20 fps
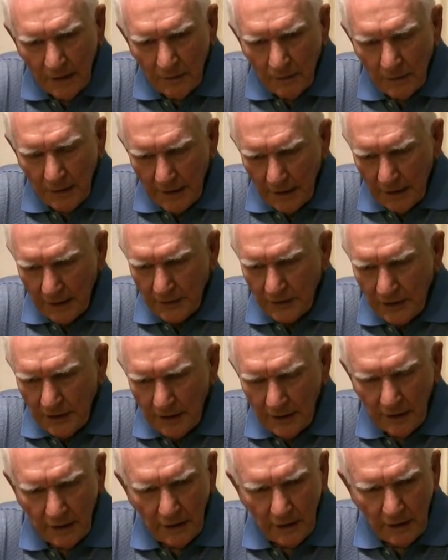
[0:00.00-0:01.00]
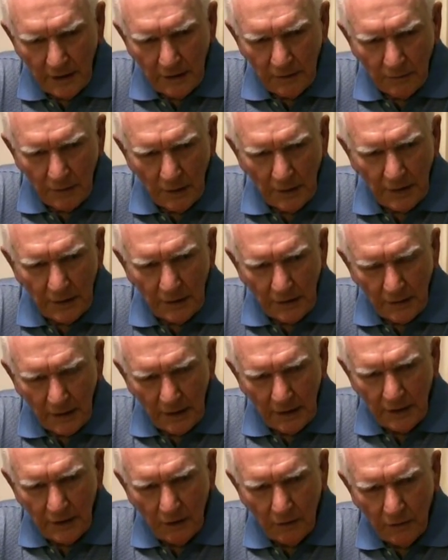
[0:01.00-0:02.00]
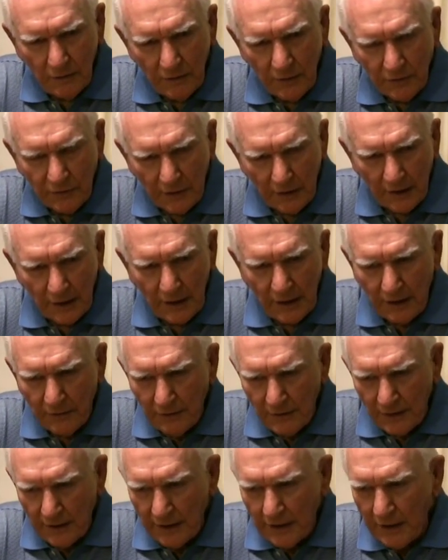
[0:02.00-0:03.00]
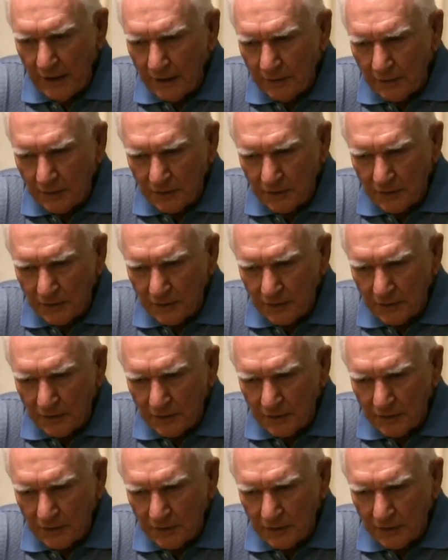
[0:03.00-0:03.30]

We got there and we laid over for half a day,